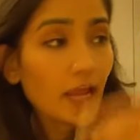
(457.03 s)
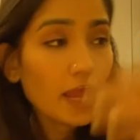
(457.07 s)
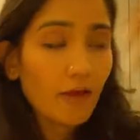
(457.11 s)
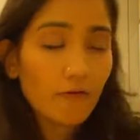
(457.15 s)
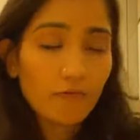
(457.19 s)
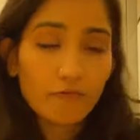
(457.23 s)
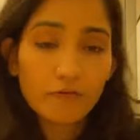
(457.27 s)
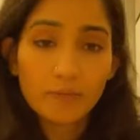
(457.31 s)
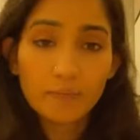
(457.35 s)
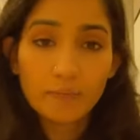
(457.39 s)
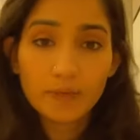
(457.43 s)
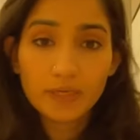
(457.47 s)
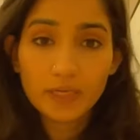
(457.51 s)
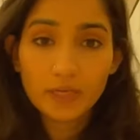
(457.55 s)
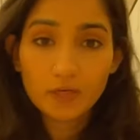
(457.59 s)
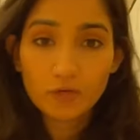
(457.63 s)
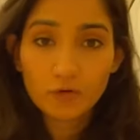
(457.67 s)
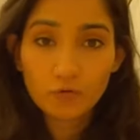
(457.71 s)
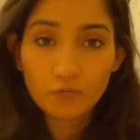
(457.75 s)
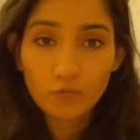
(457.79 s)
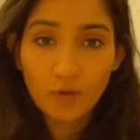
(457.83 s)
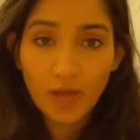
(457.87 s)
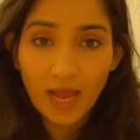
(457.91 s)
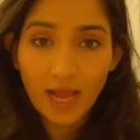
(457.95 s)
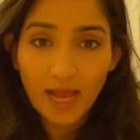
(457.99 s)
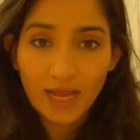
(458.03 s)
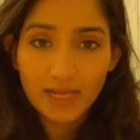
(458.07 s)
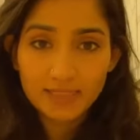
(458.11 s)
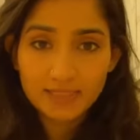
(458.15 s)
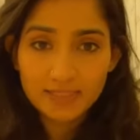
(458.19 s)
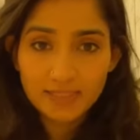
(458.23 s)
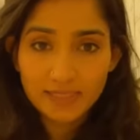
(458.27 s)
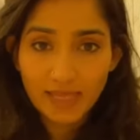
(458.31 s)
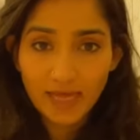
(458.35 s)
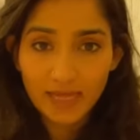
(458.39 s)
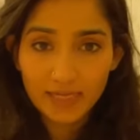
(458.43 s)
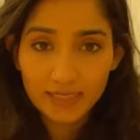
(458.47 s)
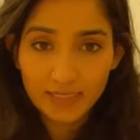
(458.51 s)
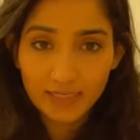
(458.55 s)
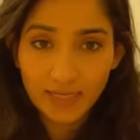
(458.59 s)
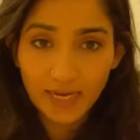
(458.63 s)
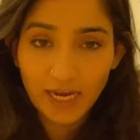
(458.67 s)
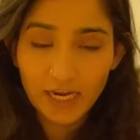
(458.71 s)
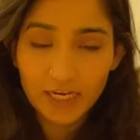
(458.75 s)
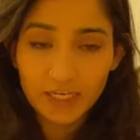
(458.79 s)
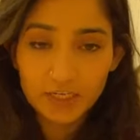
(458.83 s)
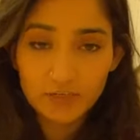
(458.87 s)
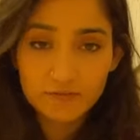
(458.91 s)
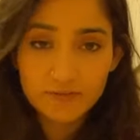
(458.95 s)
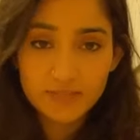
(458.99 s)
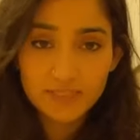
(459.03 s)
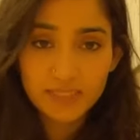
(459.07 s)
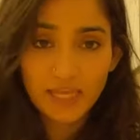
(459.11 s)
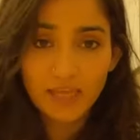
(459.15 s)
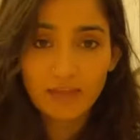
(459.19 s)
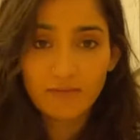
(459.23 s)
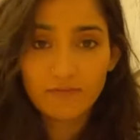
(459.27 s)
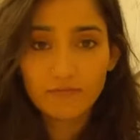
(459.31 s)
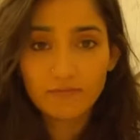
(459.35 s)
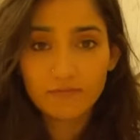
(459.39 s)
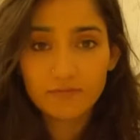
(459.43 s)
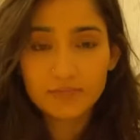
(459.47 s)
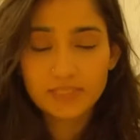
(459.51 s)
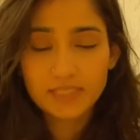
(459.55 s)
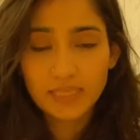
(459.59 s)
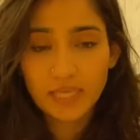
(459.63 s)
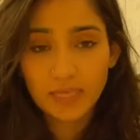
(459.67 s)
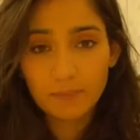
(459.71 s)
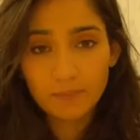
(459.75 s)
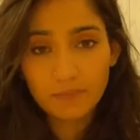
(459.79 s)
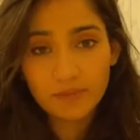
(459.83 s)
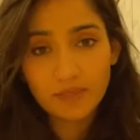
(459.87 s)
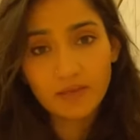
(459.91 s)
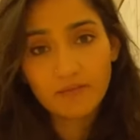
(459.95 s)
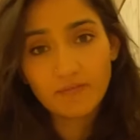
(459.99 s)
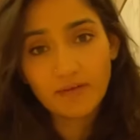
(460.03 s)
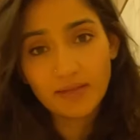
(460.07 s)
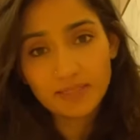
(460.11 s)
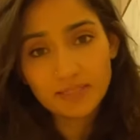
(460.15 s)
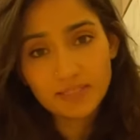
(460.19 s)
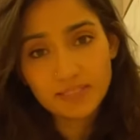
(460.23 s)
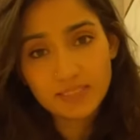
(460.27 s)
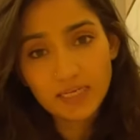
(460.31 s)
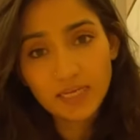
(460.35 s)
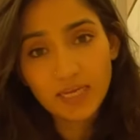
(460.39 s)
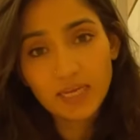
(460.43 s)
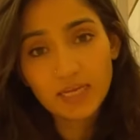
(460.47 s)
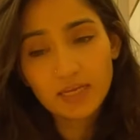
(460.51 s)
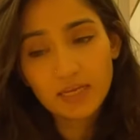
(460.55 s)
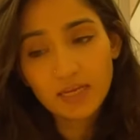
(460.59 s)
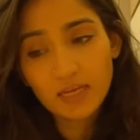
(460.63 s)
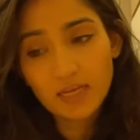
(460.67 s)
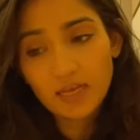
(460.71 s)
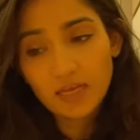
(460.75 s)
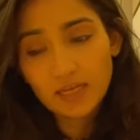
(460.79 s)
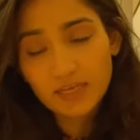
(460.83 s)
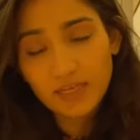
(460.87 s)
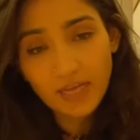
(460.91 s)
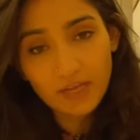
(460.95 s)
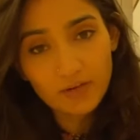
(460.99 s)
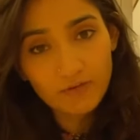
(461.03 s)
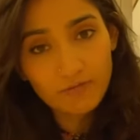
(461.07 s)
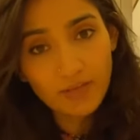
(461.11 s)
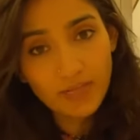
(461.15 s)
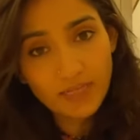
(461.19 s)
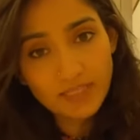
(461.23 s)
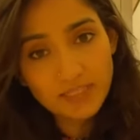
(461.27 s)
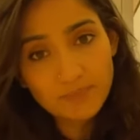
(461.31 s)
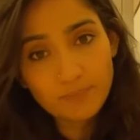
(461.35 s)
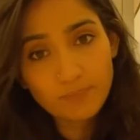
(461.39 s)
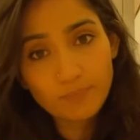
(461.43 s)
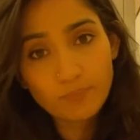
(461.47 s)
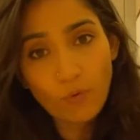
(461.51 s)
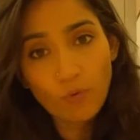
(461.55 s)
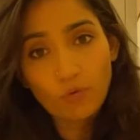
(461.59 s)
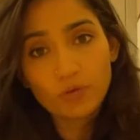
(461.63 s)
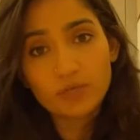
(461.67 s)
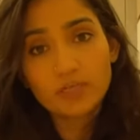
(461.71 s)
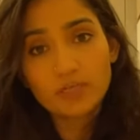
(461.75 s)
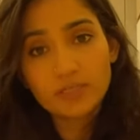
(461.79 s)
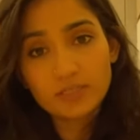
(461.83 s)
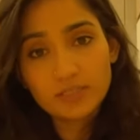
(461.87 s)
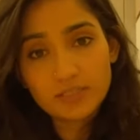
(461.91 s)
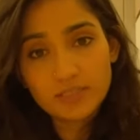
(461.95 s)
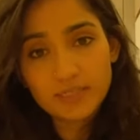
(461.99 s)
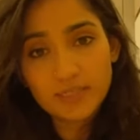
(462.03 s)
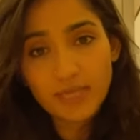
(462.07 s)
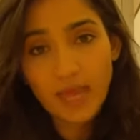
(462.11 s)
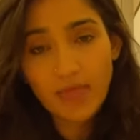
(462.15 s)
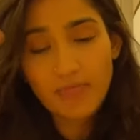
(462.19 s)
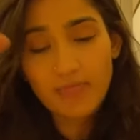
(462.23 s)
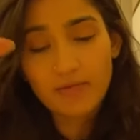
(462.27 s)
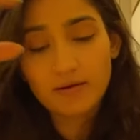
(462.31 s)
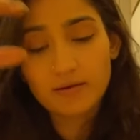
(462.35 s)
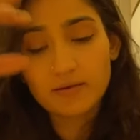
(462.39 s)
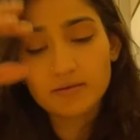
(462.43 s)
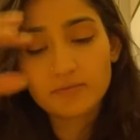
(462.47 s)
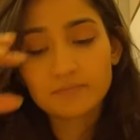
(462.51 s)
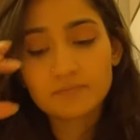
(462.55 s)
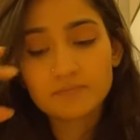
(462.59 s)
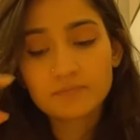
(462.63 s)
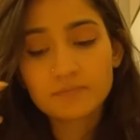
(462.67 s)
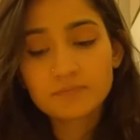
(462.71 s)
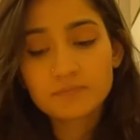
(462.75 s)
everybody who has that kind of same give and take kind of gets bonded together.